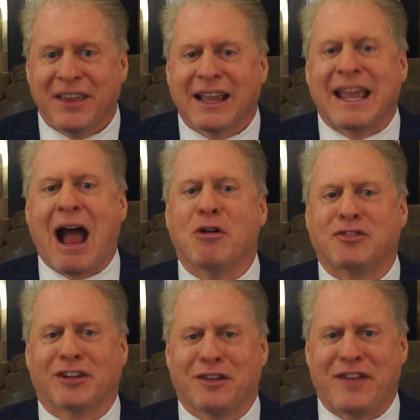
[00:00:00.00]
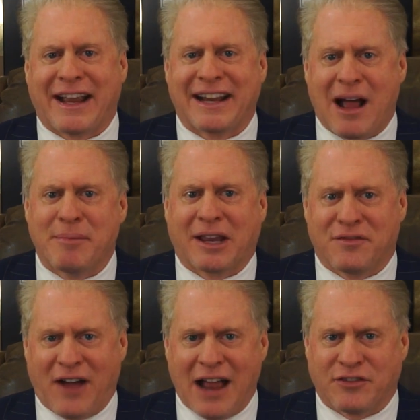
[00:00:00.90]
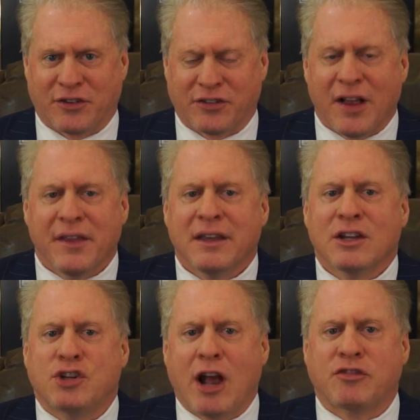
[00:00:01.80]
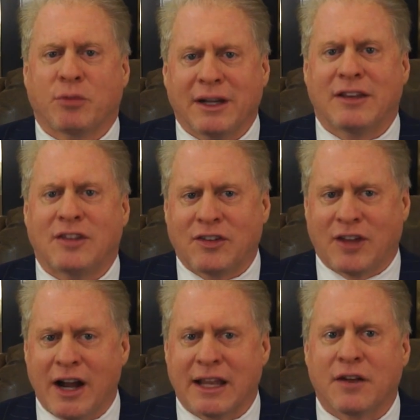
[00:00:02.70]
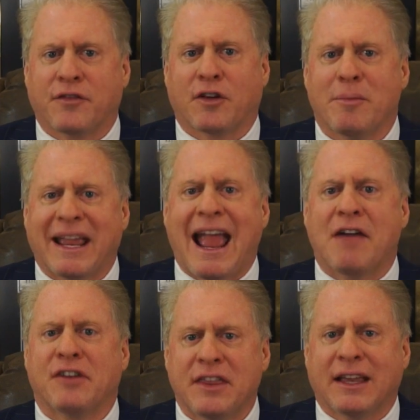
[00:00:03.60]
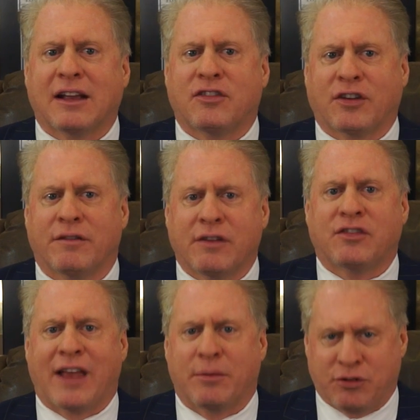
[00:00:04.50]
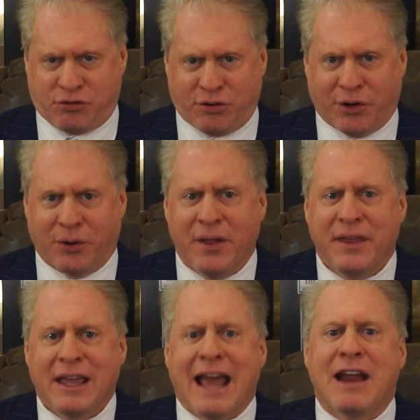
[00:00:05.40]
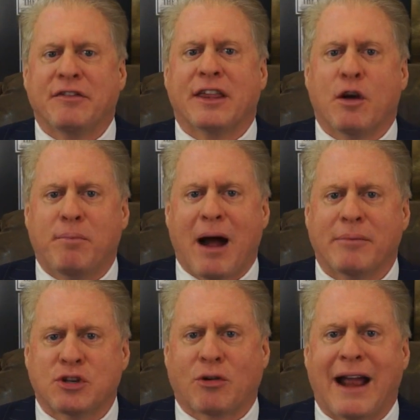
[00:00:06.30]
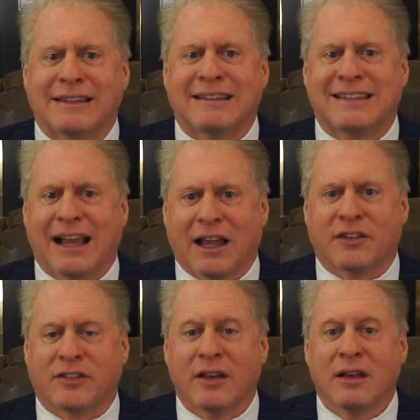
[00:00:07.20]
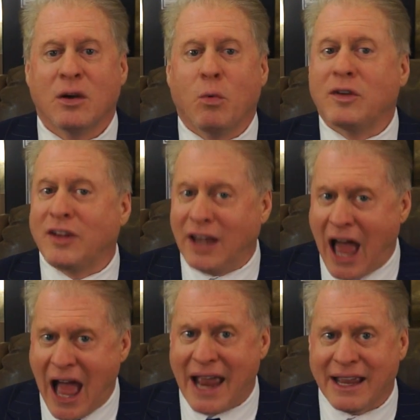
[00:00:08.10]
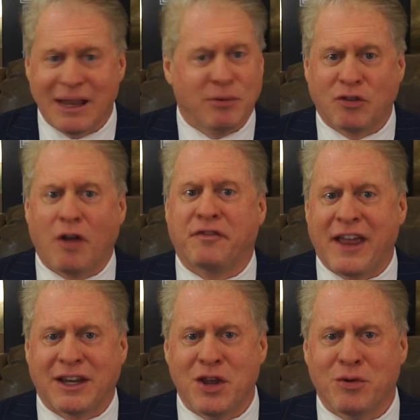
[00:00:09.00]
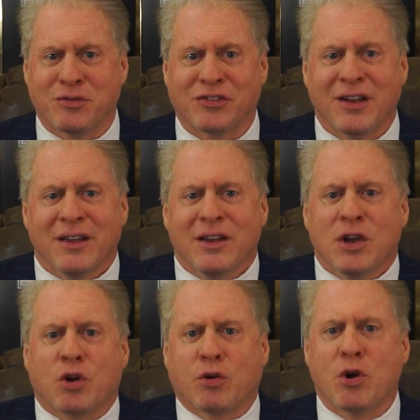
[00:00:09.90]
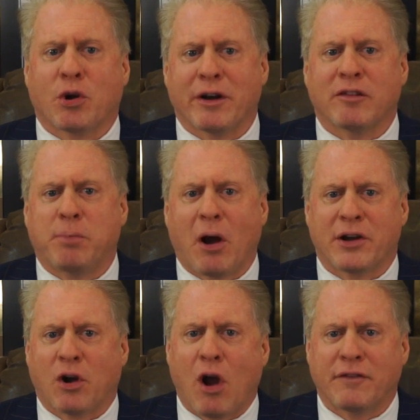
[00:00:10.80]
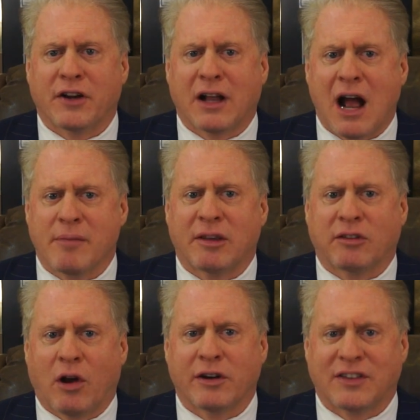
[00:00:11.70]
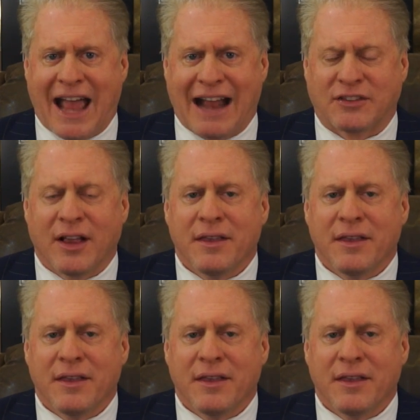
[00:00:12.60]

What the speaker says: Council of Economic Advisors, just released a study confirming everything conservatives said was true and everything Obama tried to sell us was a lie. It was all fake news. Krueger and his partner, Harvard economist Lawrence Katz,